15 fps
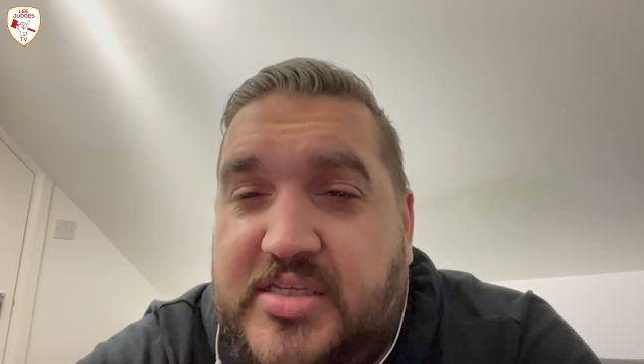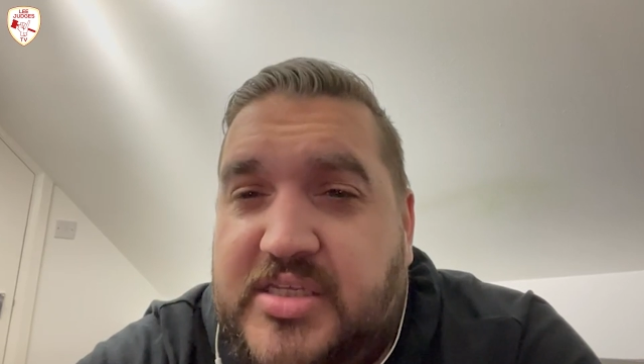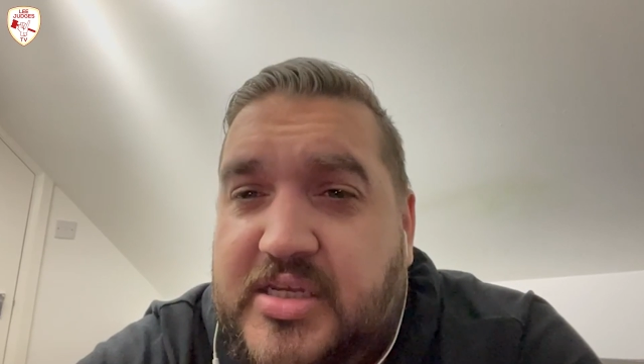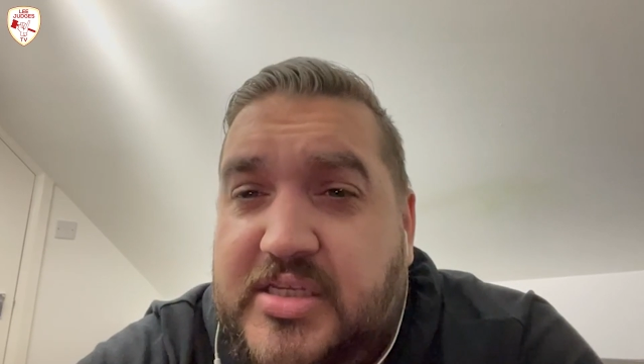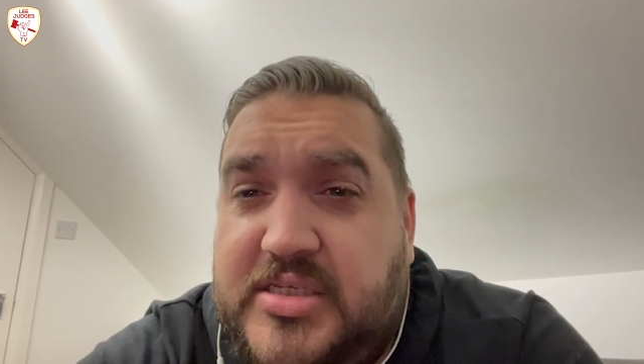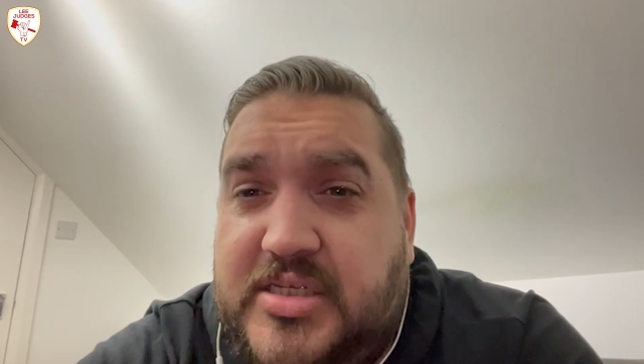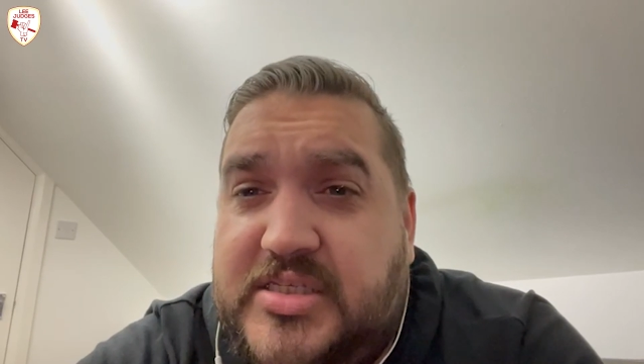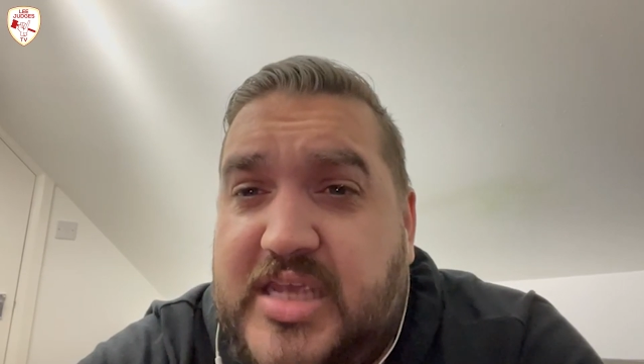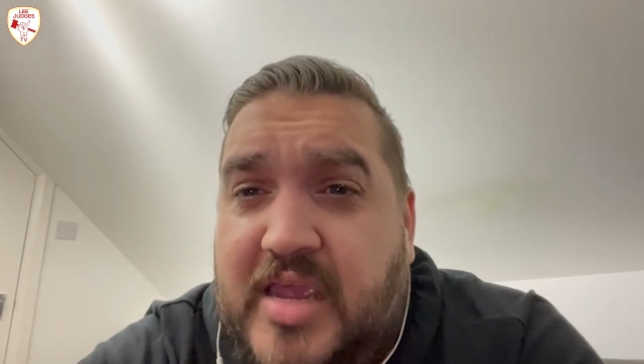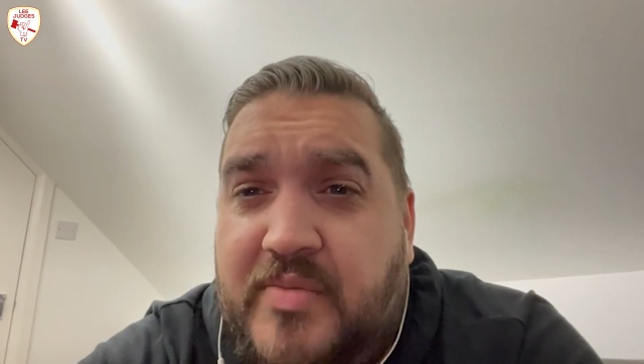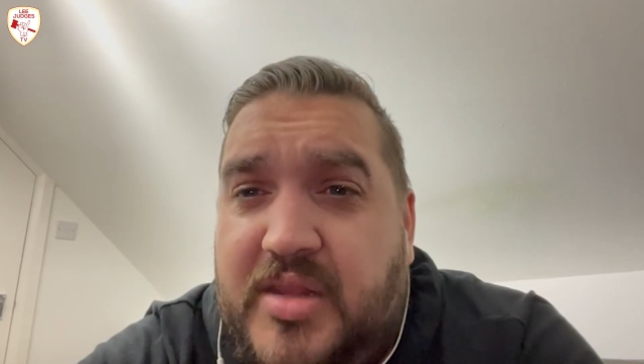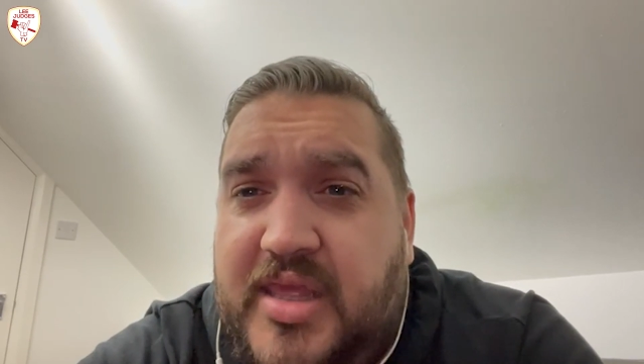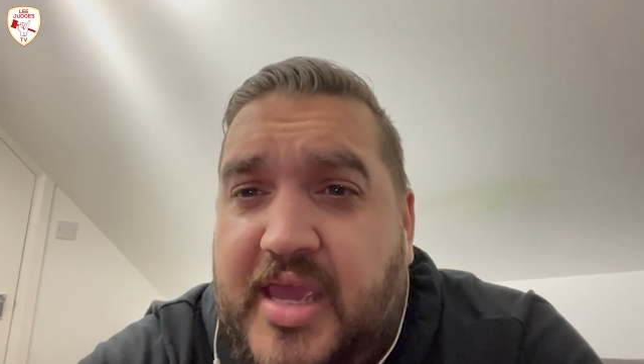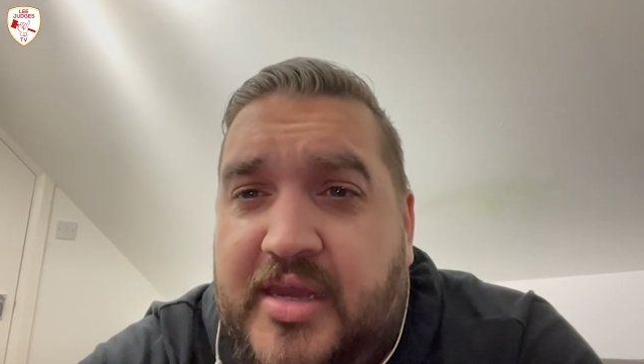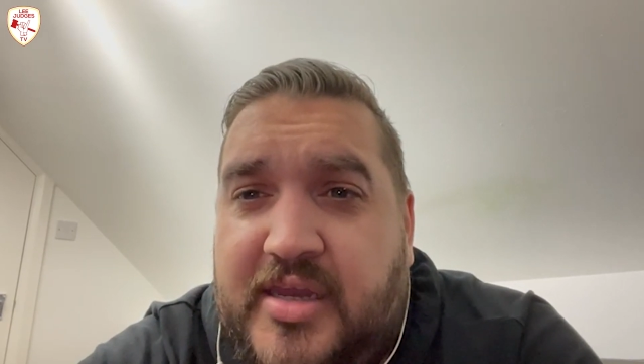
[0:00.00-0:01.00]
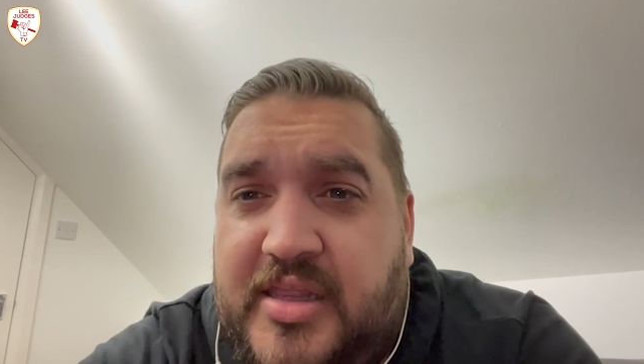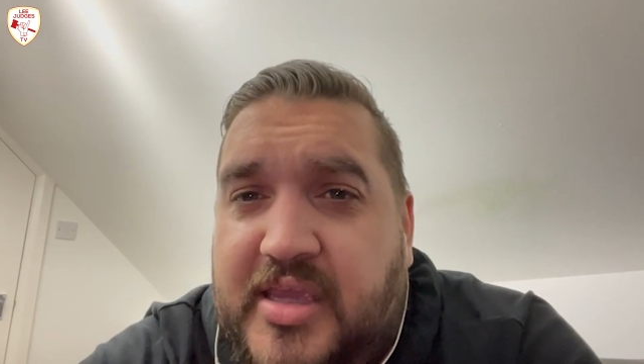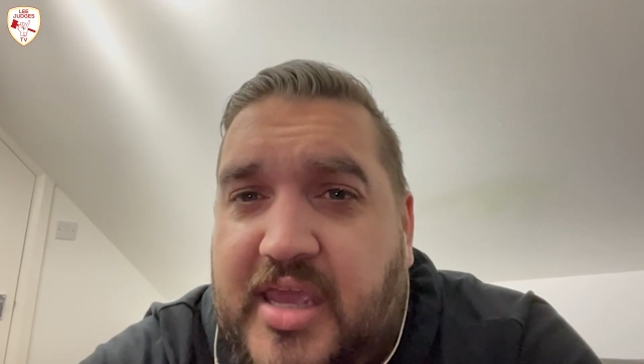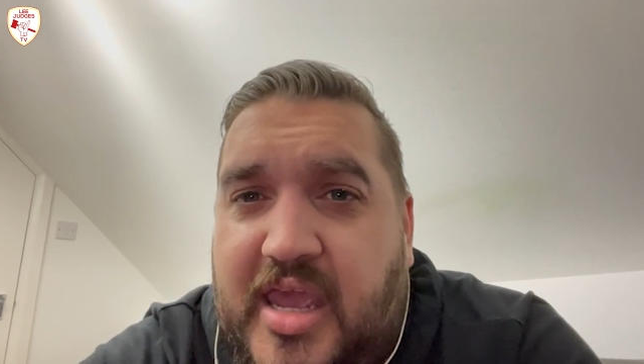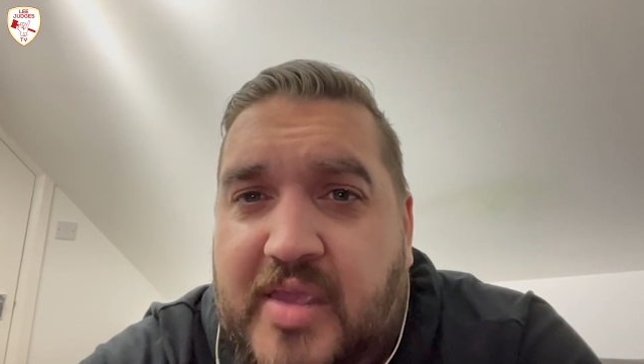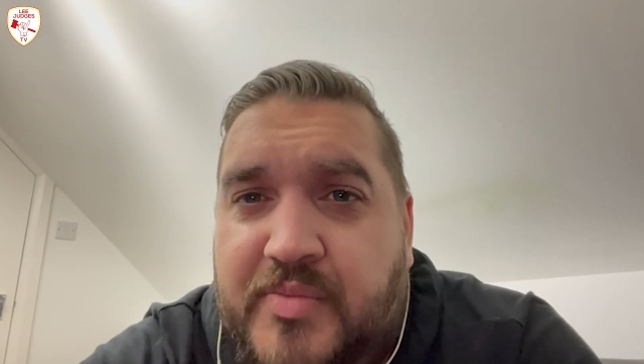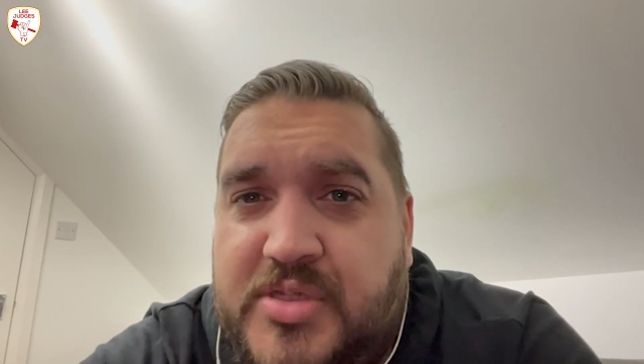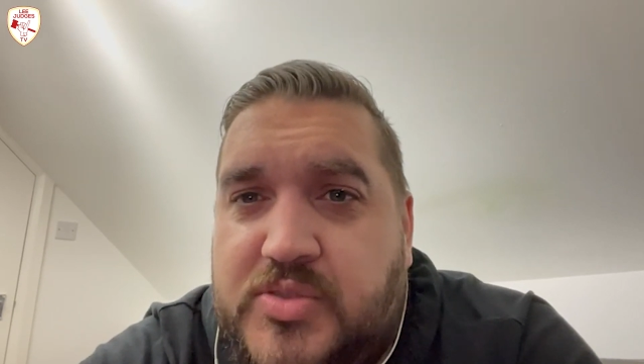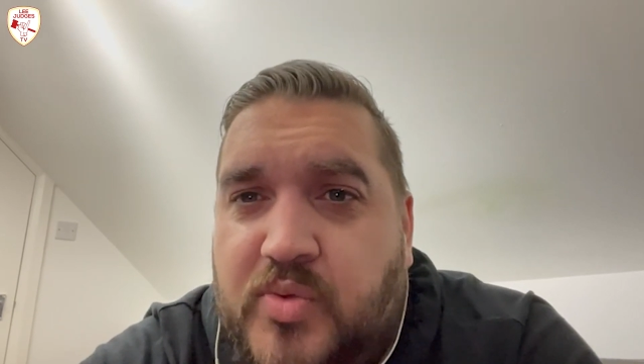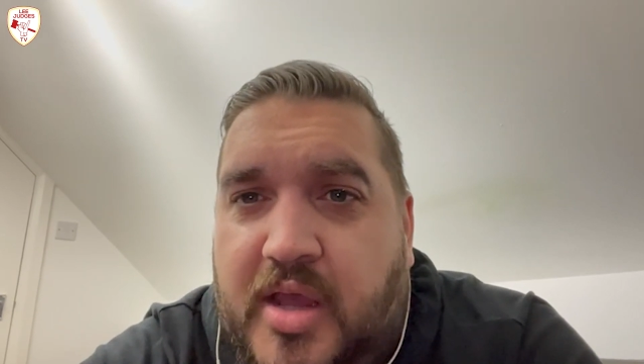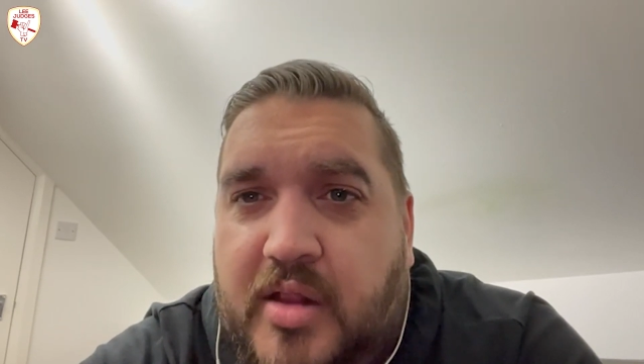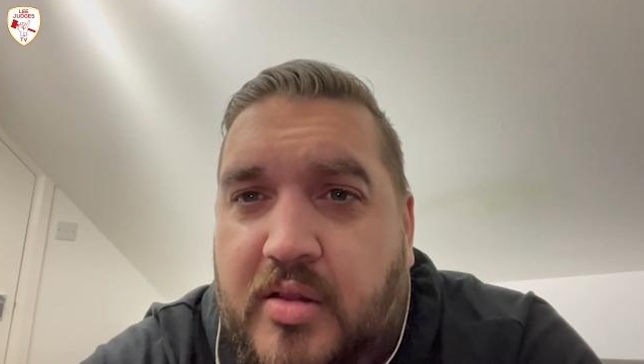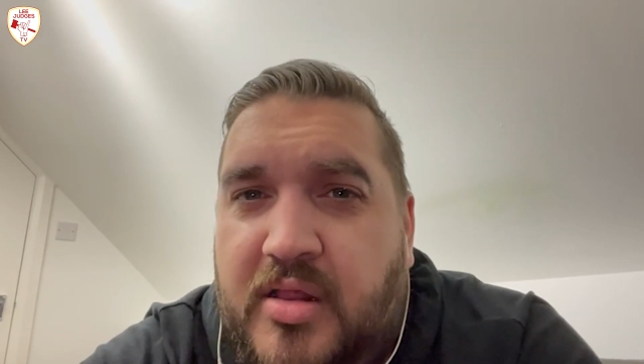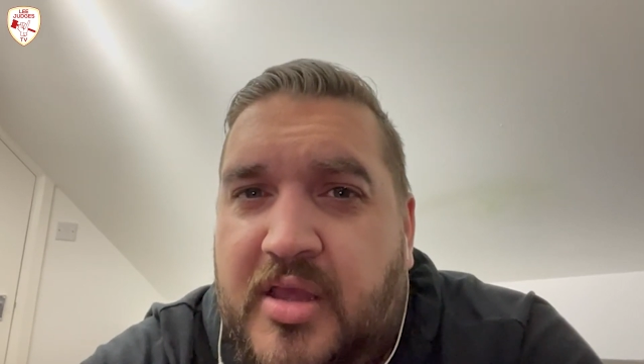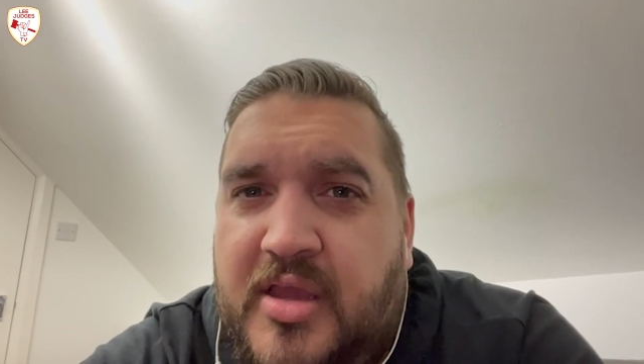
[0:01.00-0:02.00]
and it's the same at the end of the game as
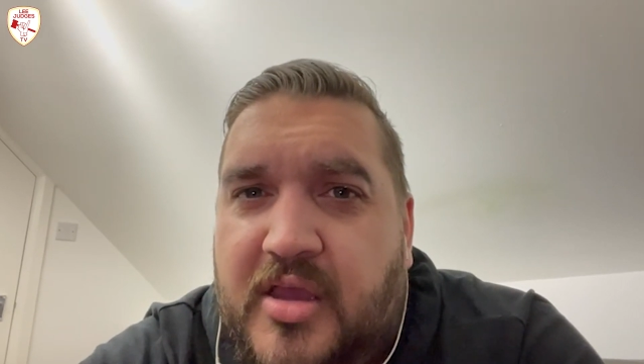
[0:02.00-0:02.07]
well.